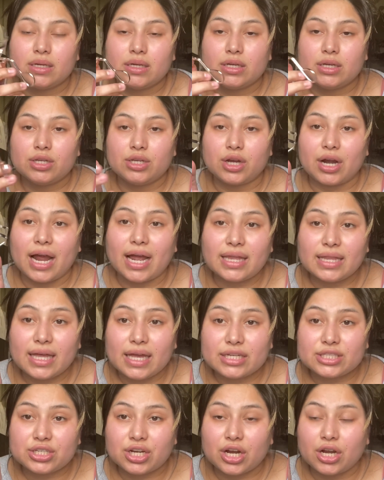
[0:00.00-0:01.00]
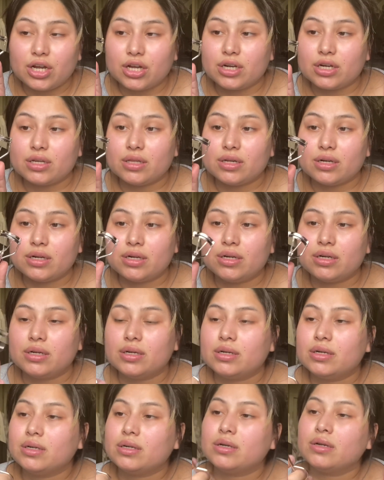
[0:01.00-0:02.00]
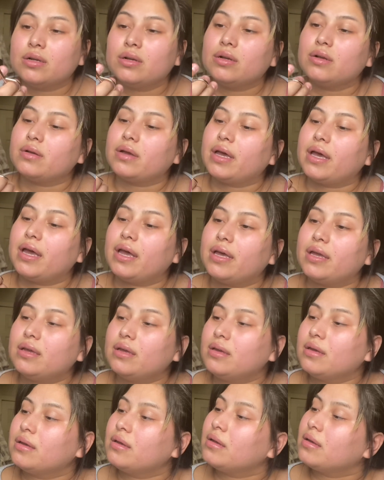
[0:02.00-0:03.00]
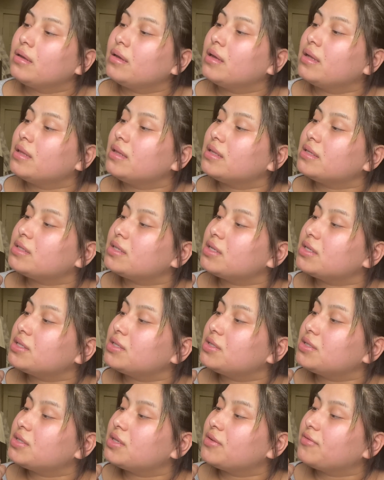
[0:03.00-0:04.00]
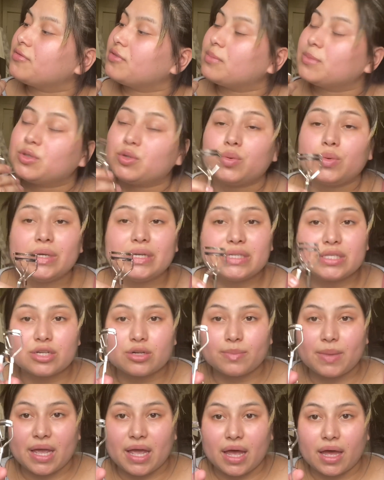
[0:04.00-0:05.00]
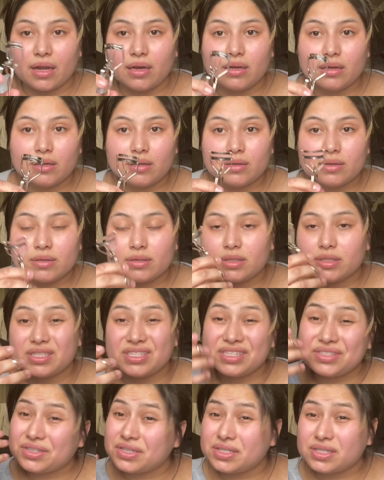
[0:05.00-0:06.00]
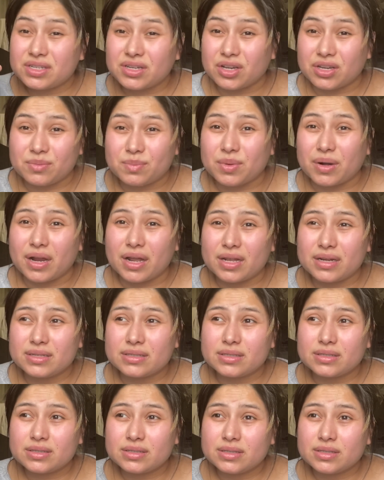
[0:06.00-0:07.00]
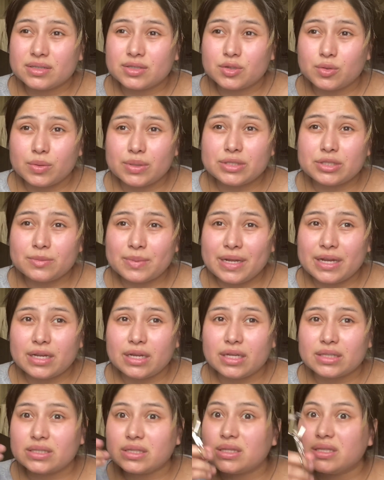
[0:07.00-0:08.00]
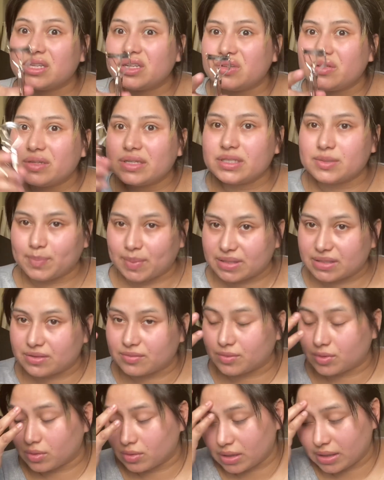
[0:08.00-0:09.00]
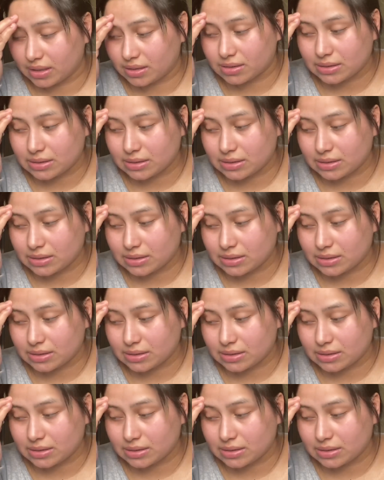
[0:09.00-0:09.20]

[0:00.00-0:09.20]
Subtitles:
your eyelash curler, okay? This is from Tweezerman. It's a good brand. Tweezerman, it's a little expensive though. Like,